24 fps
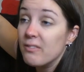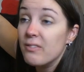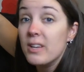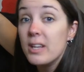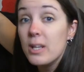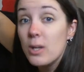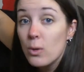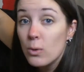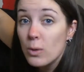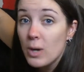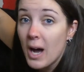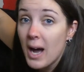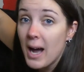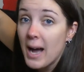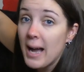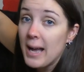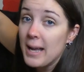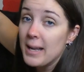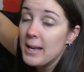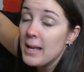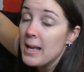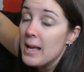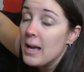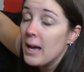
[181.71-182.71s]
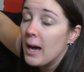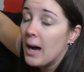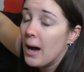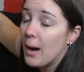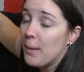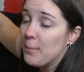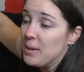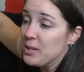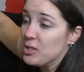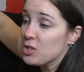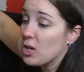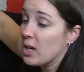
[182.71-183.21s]
a video guide.
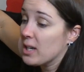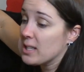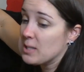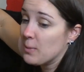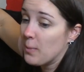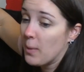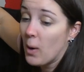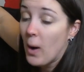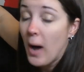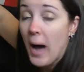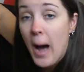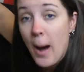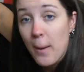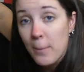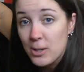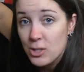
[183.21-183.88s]
It talks about how